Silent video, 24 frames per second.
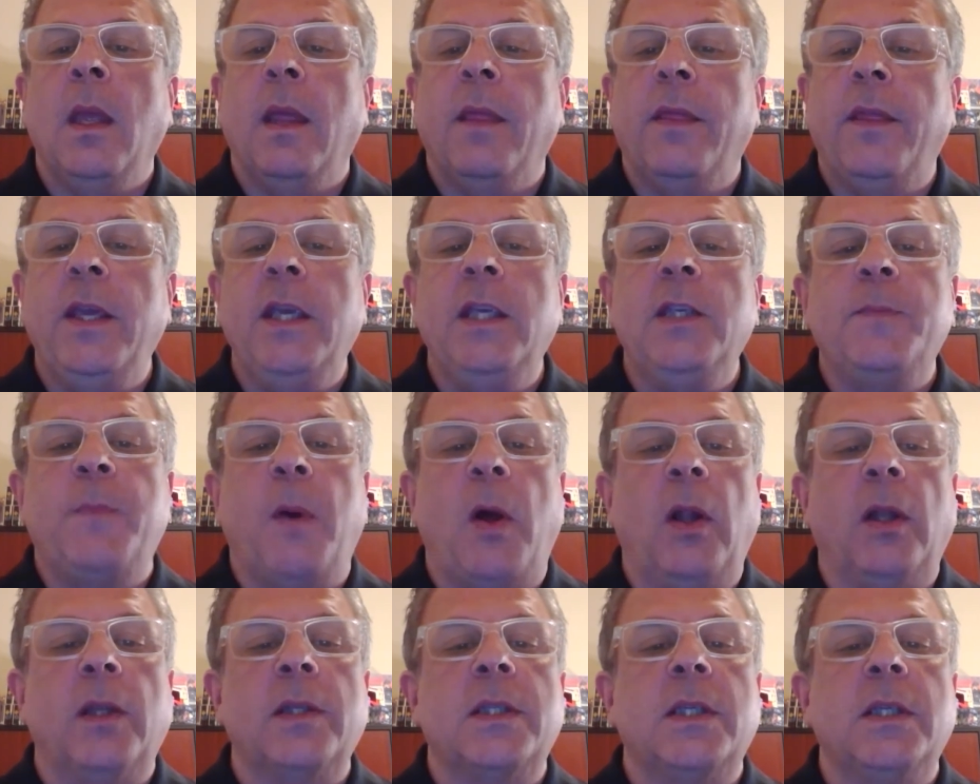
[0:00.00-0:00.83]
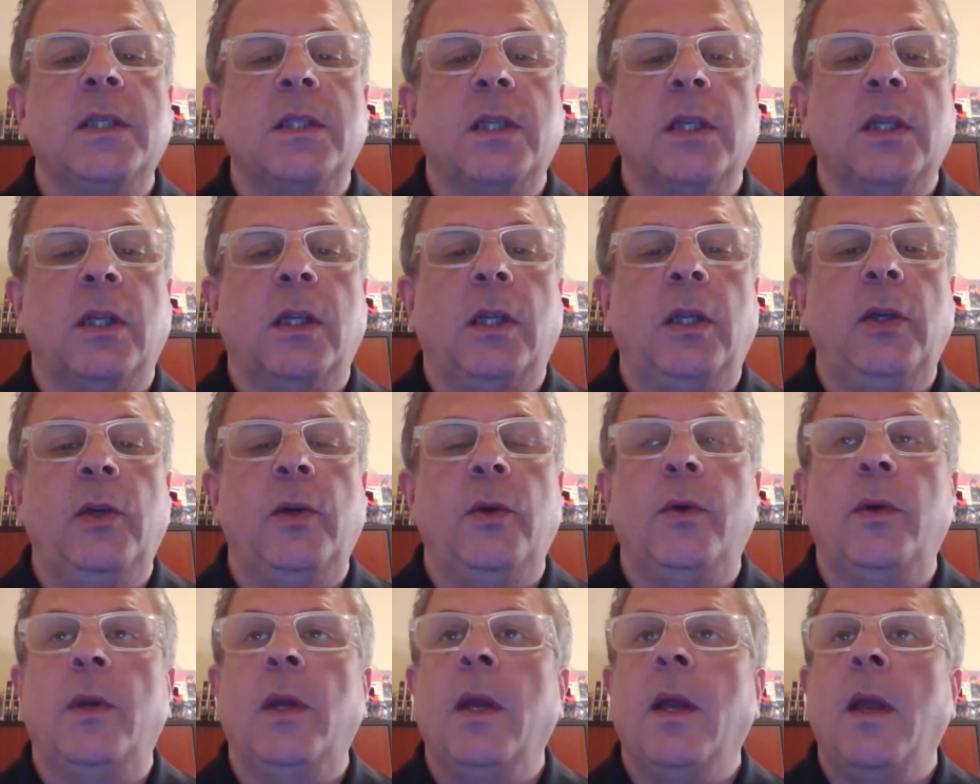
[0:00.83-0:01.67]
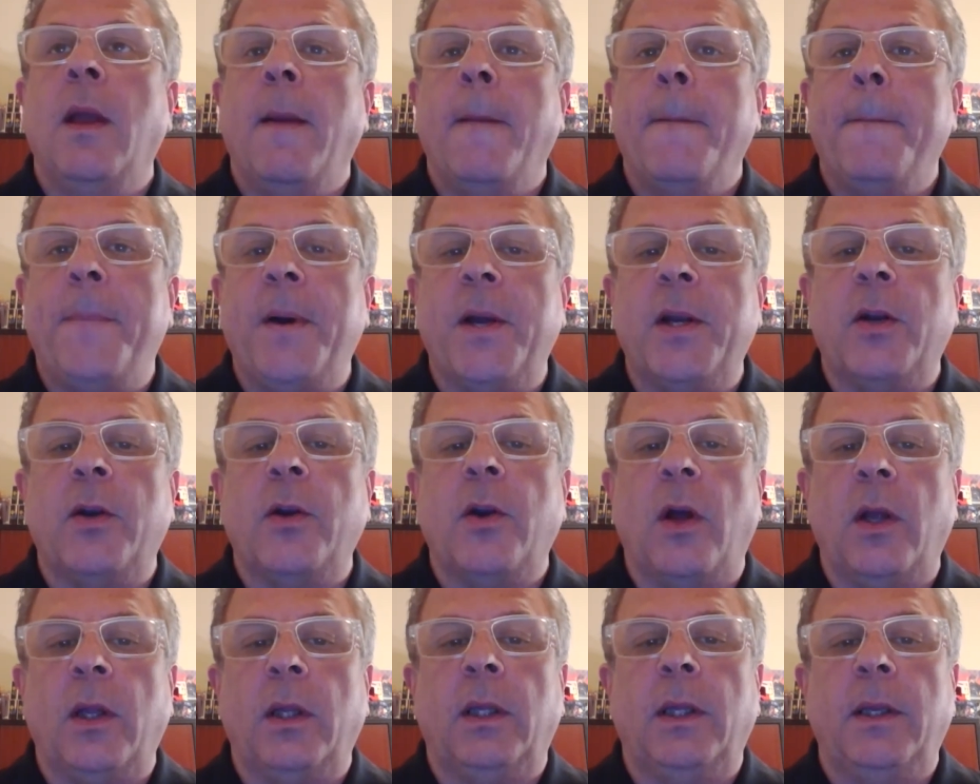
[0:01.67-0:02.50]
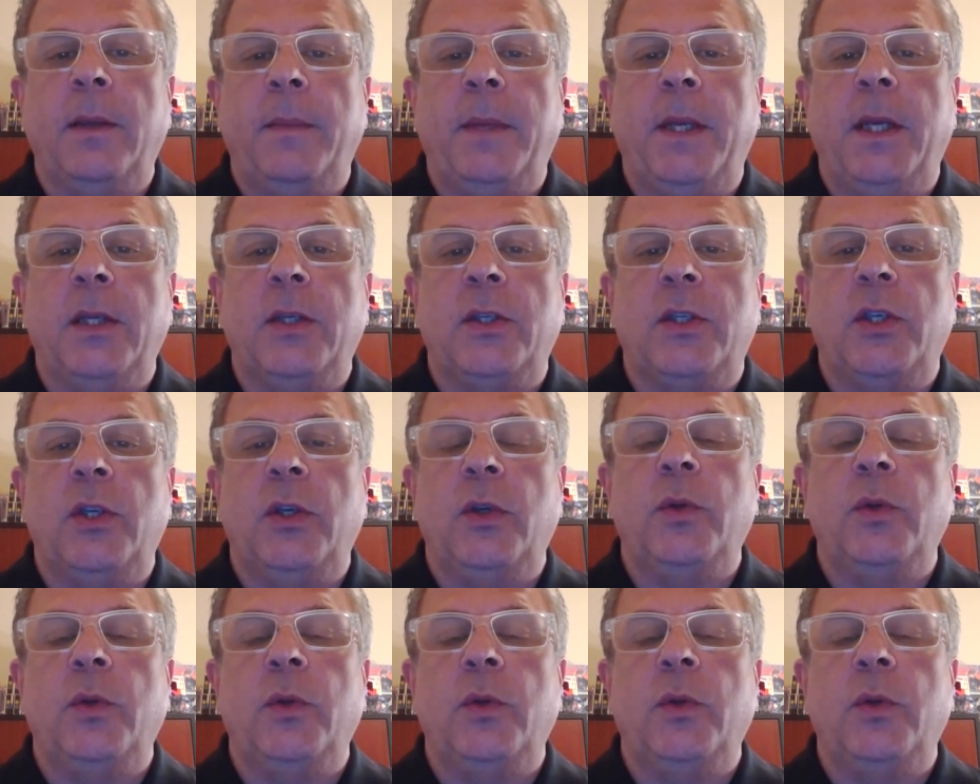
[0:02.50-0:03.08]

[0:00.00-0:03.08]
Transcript: These policies include, but are not limited to,